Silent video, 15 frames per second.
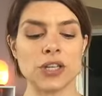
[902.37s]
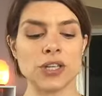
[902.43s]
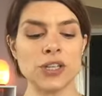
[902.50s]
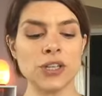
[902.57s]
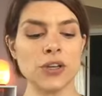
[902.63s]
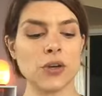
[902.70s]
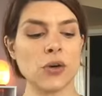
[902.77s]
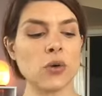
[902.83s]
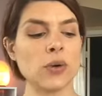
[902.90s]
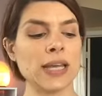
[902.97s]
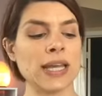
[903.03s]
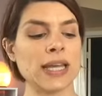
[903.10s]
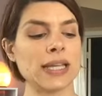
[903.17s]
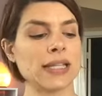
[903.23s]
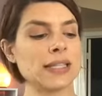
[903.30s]
do
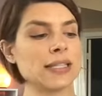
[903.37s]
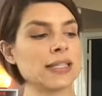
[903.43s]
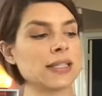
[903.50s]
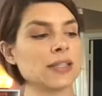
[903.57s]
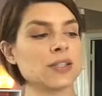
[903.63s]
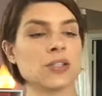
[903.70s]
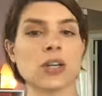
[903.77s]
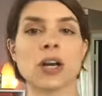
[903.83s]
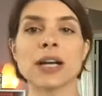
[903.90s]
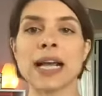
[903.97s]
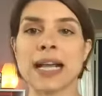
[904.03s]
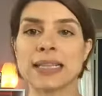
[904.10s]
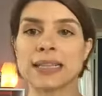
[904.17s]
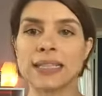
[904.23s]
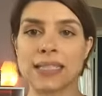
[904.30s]
is start
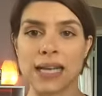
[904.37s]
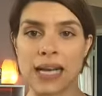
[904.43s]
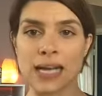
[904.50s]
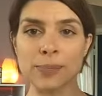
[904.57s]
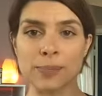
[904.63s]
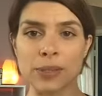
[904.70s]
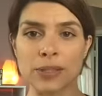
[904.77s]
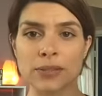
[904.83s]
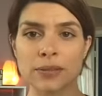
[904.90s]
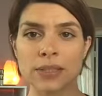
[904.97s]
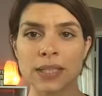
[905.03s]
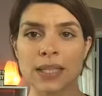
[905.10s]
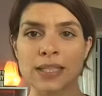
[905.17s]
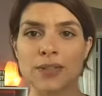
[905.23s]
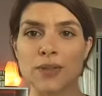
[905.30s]
at the top.
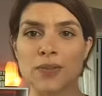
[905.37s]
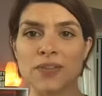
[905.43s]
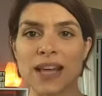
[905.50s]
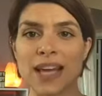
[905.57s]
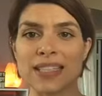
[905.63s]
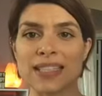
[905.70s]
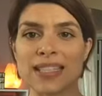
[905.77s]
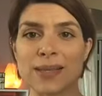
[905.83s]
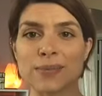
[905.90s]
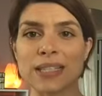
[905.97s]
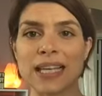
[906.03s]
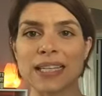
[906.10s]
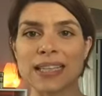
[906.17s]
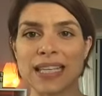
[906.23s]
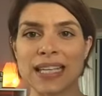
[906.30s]
So if that seems
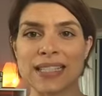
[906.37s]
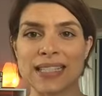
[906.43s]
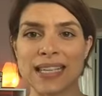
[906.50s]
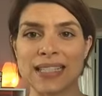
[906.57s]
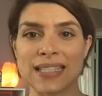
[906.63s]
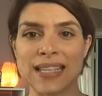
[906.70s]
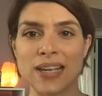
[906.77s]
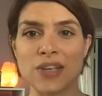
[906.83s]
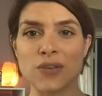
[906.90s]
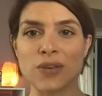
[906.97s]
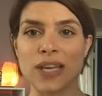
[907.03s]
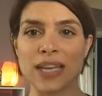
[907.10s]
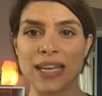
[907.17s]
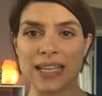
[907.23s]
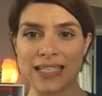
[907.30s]
like the easiest thing you
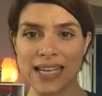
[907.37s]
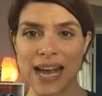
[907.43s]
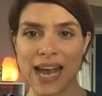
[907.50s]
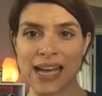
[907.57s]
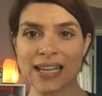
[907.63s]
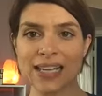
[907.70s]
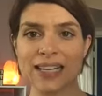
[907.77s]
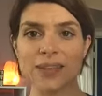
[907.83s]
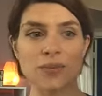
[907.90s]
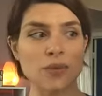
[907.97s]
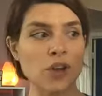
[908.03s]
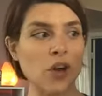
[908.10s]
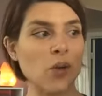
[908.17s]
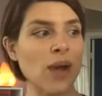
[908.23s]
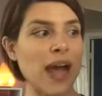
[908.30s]
can attack,
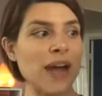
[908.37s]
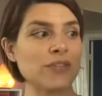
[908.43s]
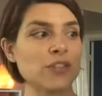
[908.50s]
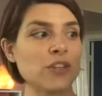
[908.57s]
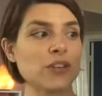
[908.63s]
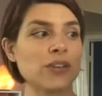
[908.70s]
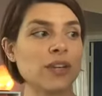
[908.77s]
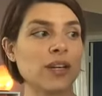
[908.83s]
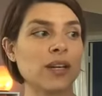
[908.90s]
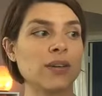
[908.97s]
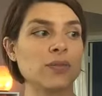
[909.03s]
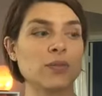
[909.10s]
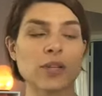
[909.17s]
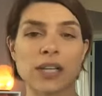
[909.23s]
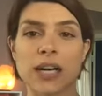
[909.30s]
go after the
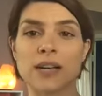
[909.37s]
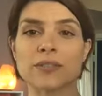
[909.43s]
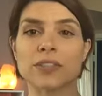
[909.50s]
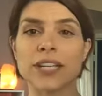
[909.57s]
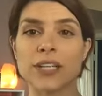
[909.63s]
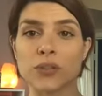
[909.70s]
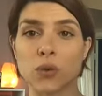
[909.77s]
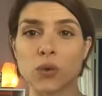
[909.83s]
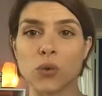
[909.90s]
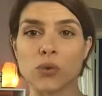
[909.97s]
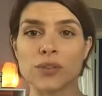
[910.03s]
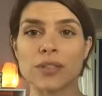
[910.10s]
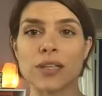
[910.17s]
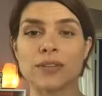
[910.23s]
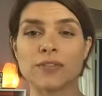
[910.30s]
recovery
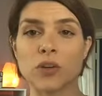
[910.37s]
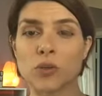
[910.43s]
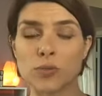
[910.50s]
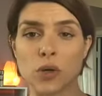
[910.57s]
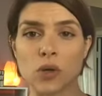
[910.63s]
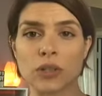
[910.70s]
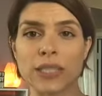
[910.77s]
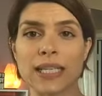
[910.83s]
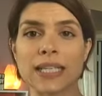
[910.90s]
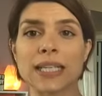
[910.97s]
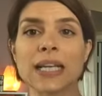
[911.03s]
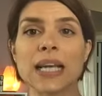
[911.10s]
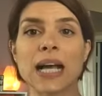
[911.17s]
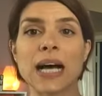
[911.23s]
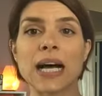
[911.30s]
tools, the foam rolling,
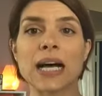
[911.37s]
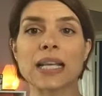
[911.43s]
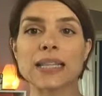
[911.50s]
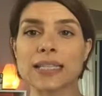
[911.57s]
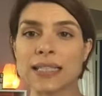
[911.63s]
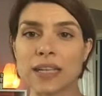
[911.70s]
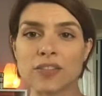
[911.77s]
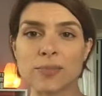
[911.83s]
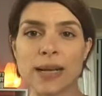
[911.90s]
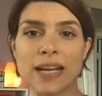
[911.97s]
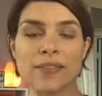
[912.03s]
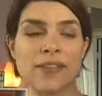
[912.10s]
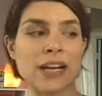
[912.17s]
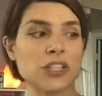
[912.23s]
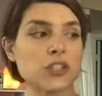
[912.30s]
the
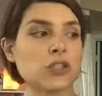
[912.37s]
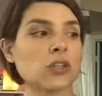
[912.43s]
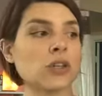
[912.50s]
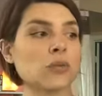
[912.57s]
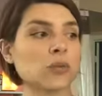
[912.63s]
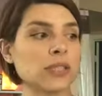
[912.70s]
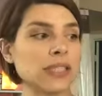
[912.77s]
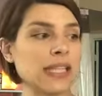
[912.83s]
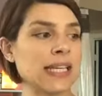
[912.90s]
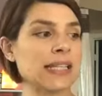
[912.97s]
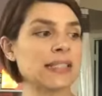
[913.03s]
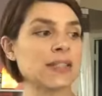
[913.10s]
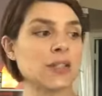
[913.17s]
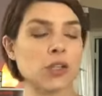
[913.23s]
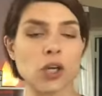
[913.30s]
self-myofascial
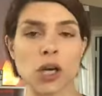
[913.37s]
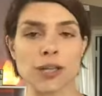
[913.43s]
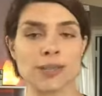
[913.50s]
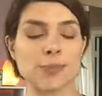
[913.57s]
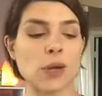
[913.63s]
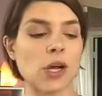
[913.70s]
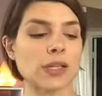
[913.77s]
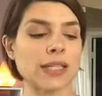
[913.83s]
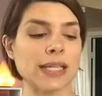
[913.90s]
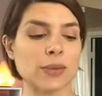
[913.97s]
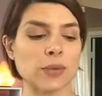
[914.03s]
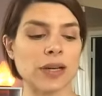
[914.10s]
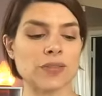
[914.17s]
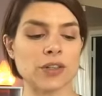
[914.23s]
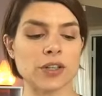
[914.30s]
release, lacrosse balling,
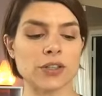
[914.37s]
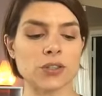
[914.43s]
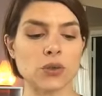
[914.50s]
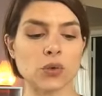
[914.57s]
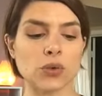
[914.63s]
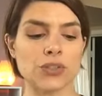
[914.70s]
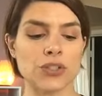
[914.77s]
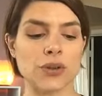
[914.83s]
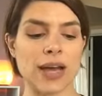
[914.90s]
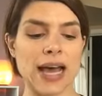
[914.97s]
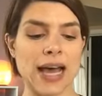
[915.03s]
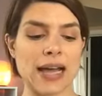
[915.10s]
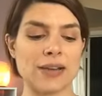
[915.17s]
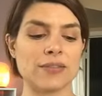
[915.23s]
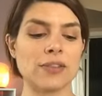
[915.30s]
whatever tools you
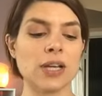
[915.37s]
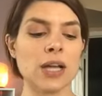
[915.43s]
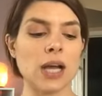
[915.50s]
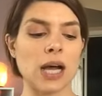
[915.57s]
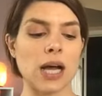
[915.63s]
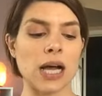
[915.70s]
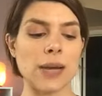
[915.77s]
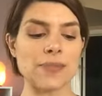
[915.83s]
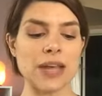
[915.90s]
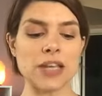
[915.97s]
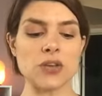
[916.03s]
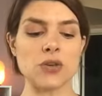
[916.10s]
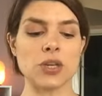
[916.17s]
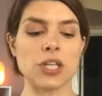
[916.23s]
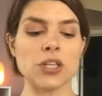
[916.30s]
have that
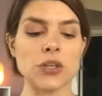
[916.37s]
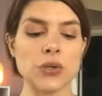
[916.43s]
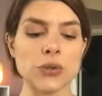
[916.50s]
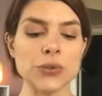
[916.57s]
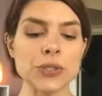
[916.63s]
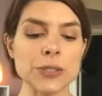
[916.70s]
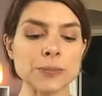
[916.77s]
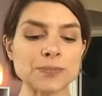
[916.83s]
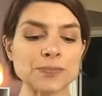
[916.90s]
you can use.